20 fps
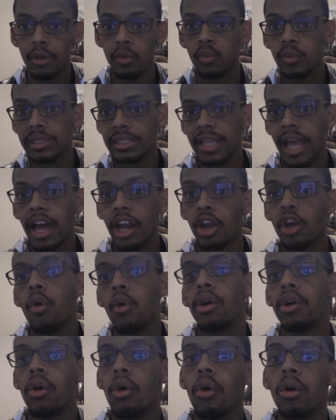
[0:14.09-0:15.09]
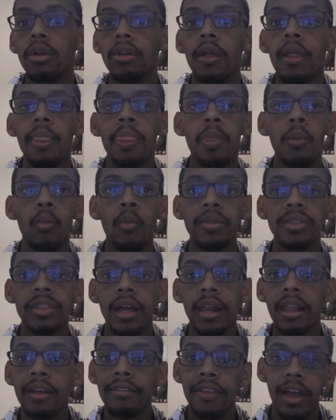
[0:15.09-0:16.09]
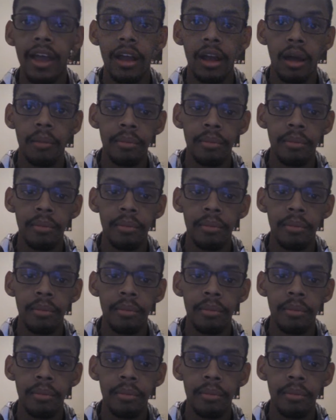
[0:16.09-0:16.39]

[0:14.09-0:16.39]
what's kind of going on with the cliffhanger?